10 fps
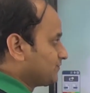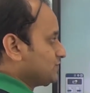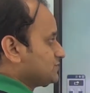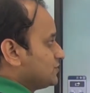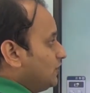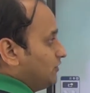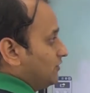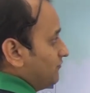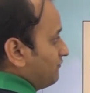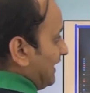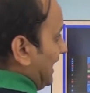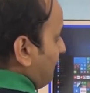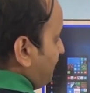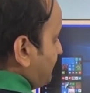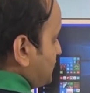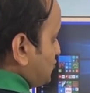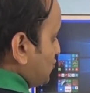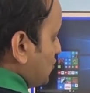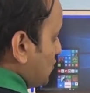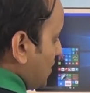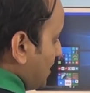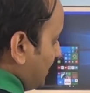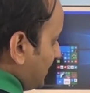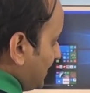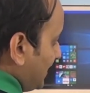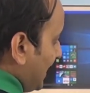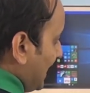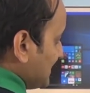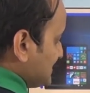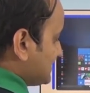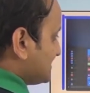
So, we have two vertical lines